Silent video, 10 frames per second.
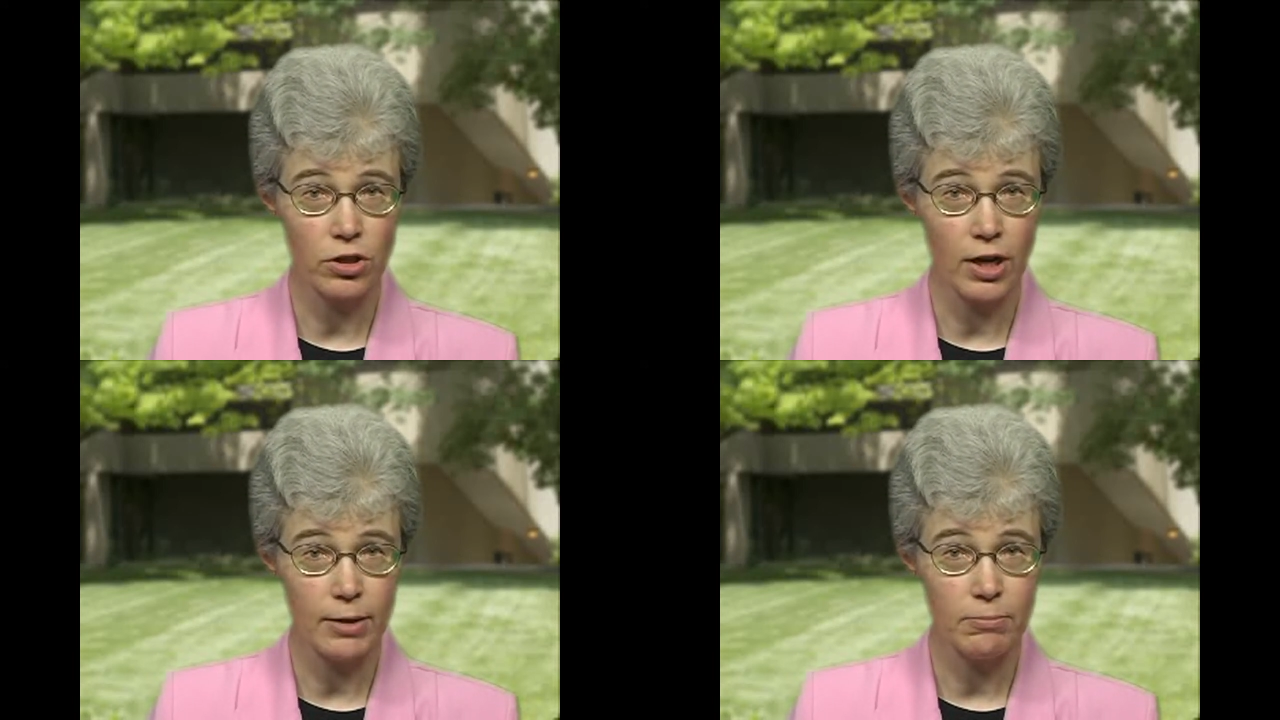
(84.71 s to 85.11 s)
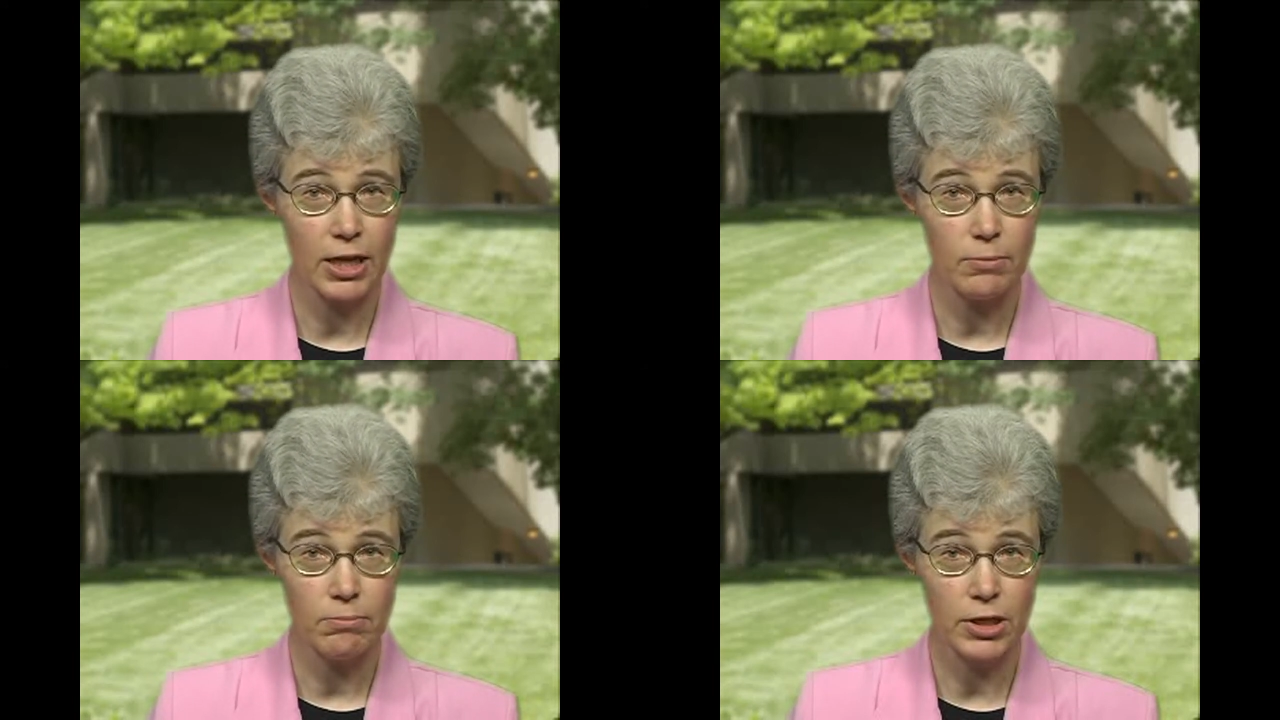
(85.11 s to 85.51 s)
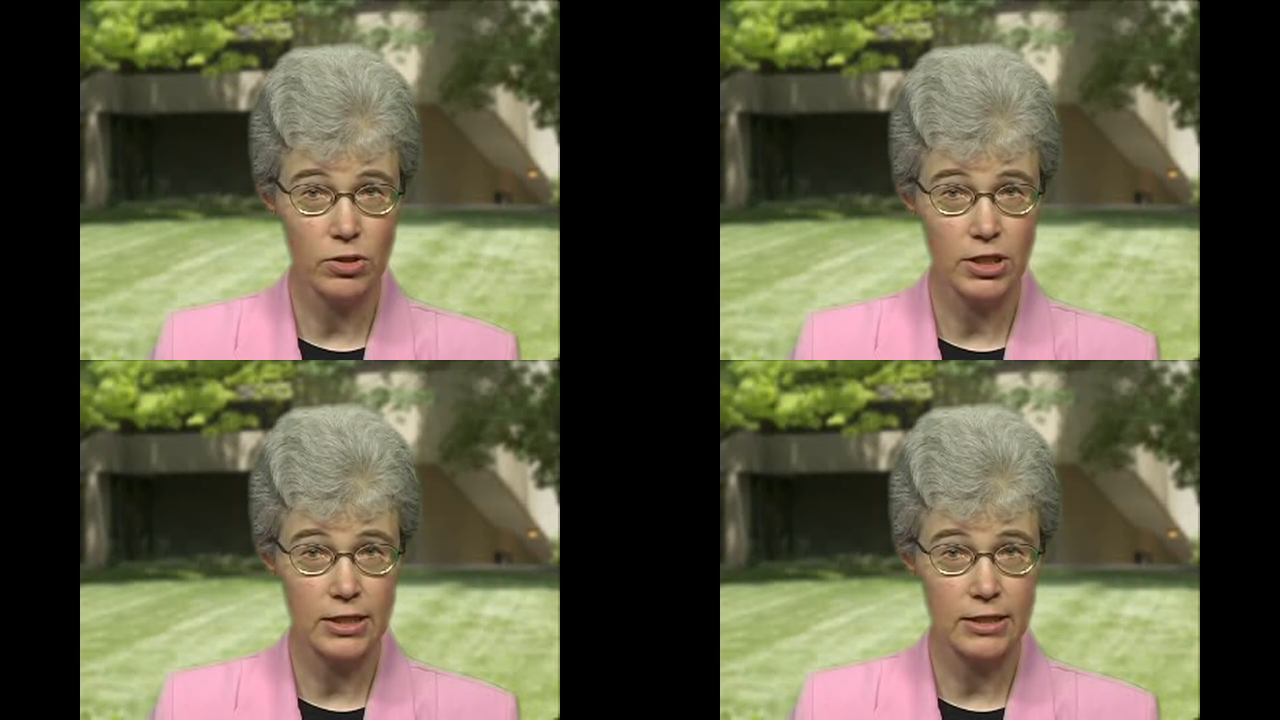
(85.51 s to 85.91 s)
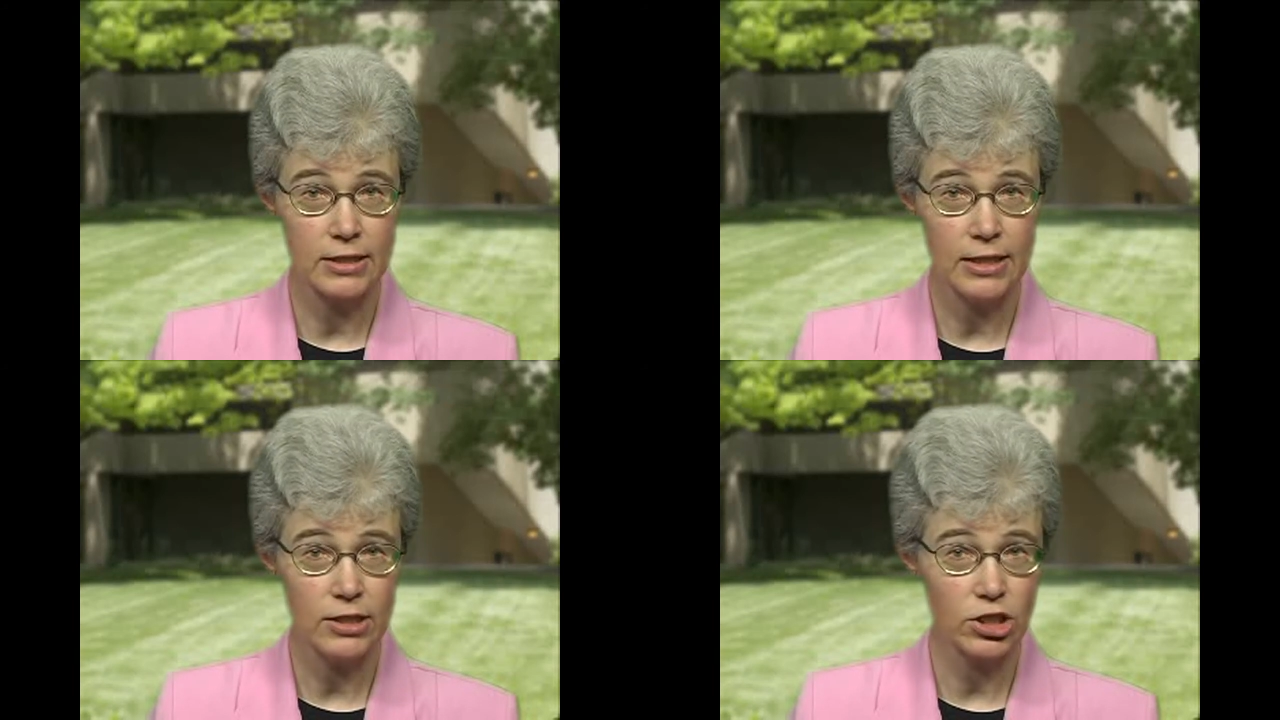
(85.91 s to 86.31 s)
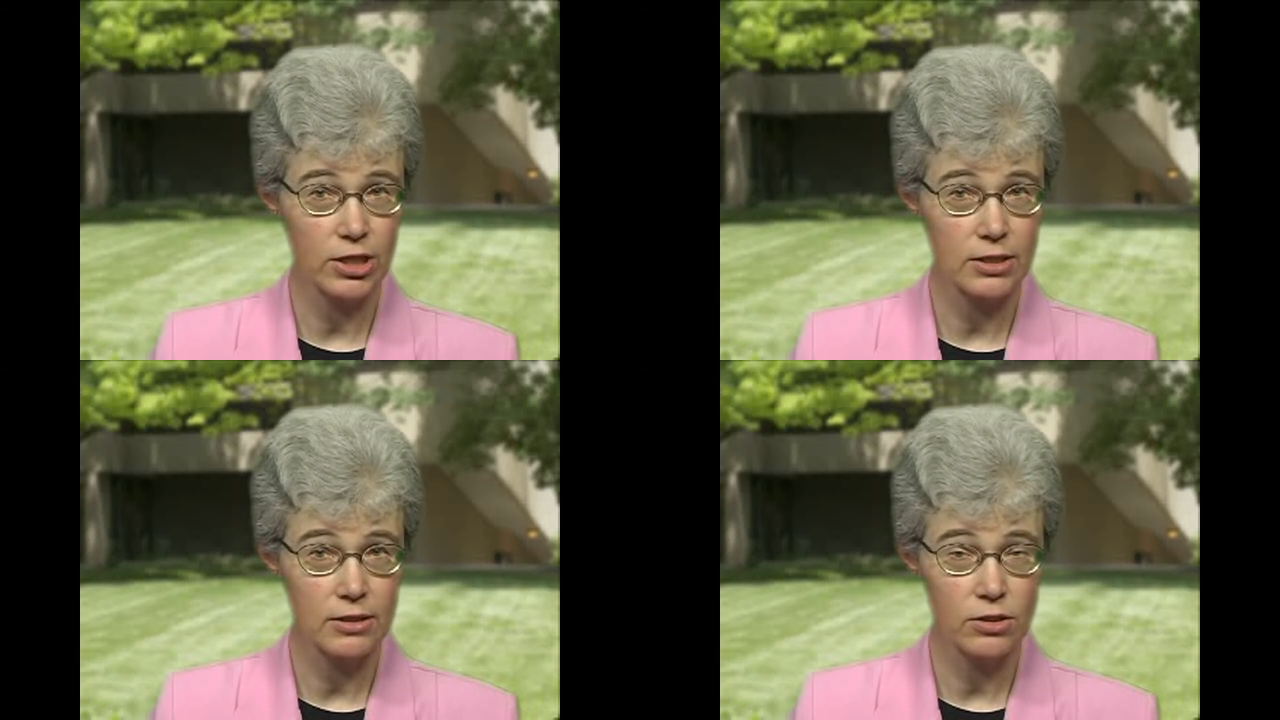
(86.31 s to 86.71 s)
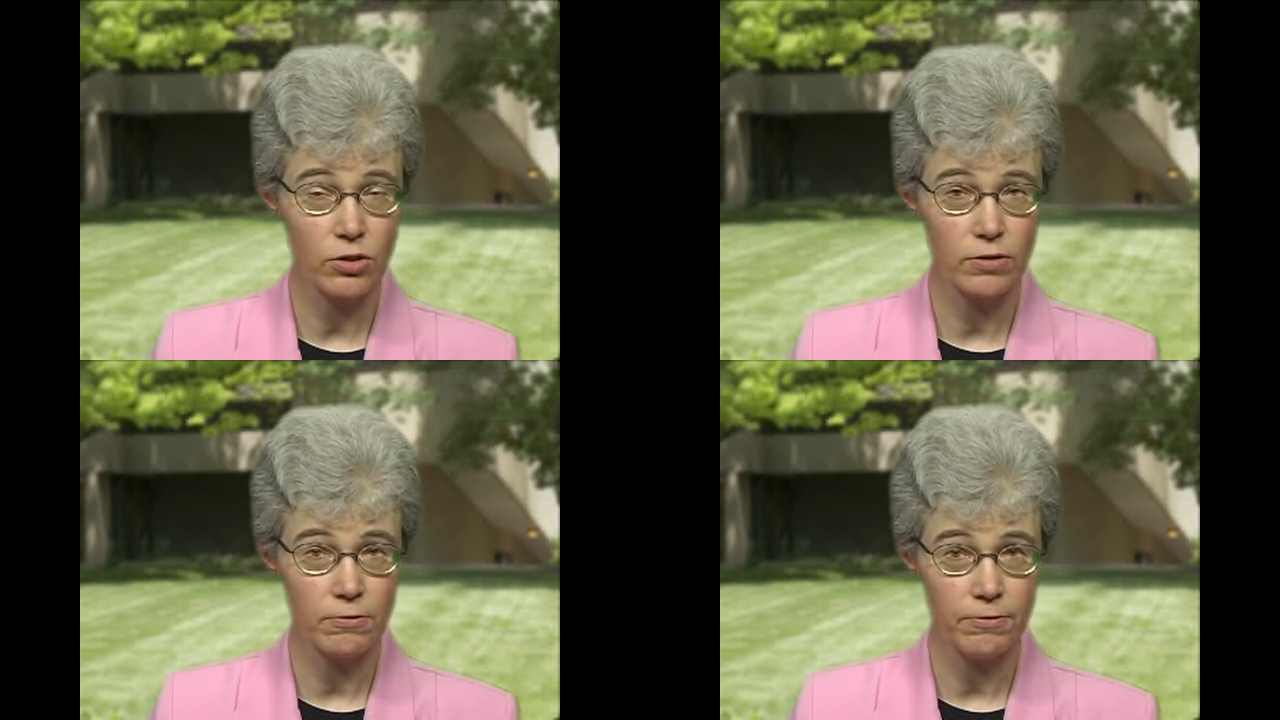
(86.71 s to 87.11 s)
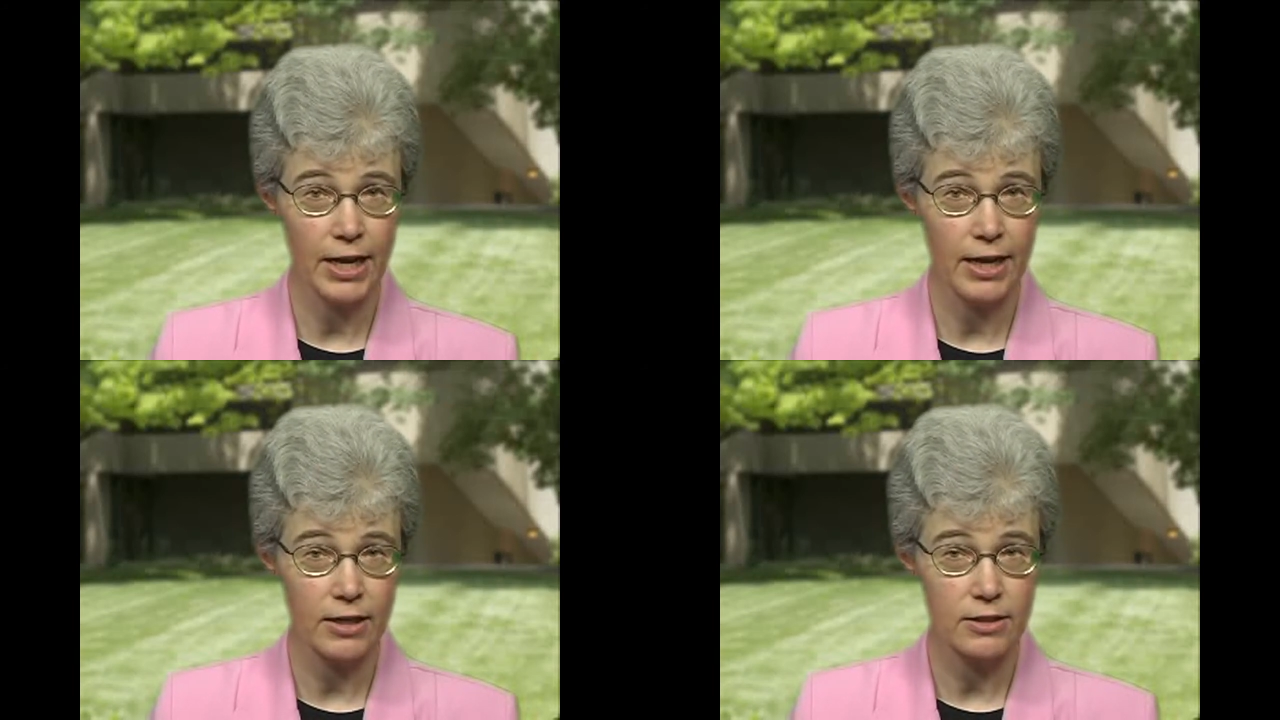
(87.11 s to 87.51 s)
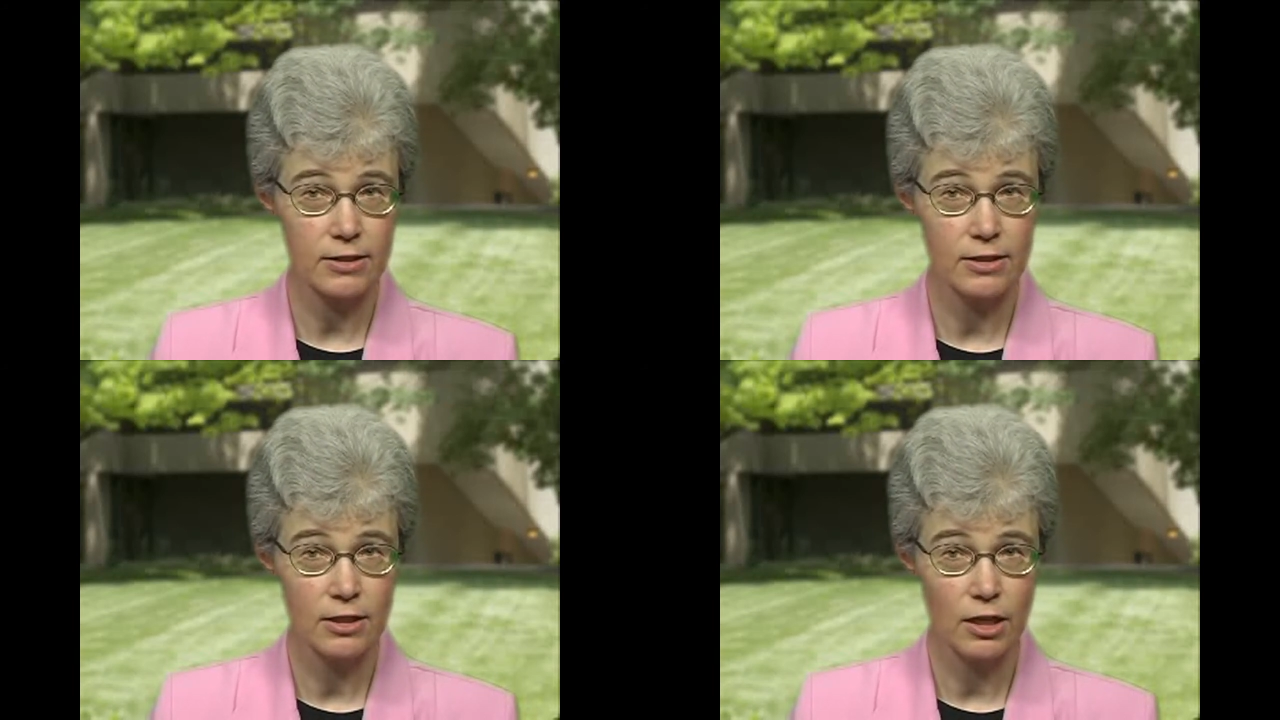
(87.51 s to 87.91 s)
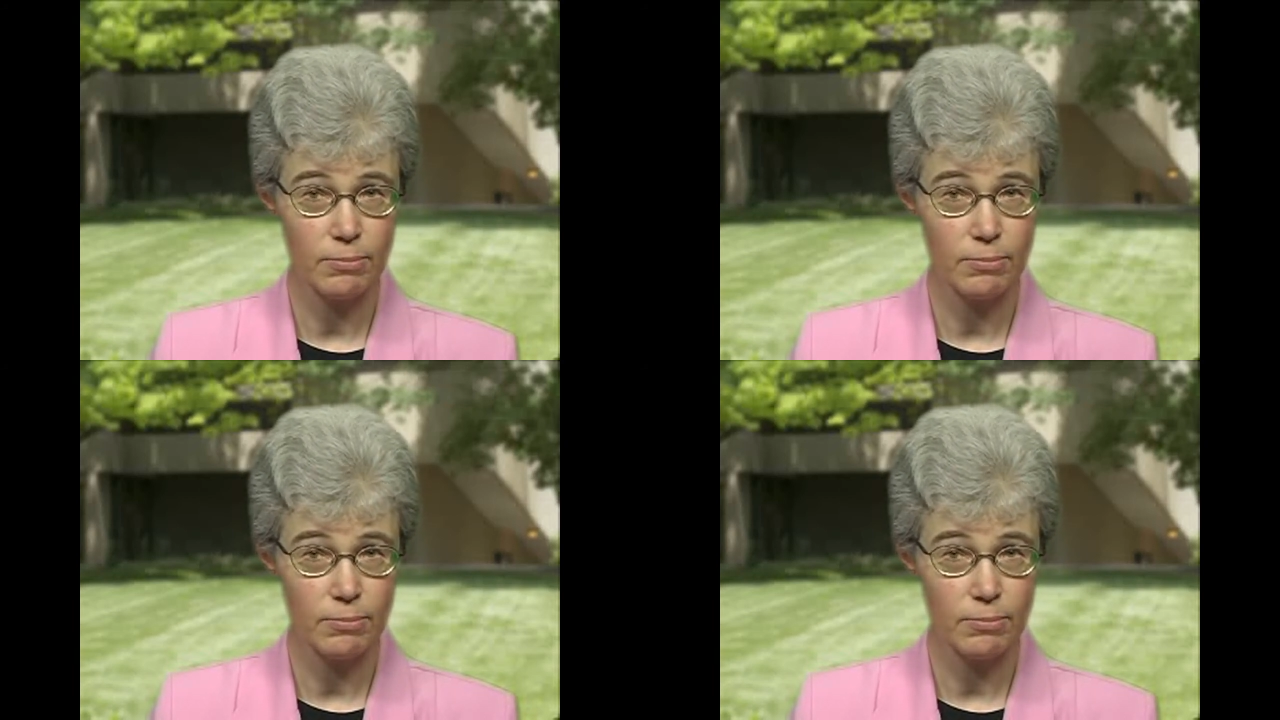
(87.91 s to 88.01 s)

are not meant merely to teach us certain facts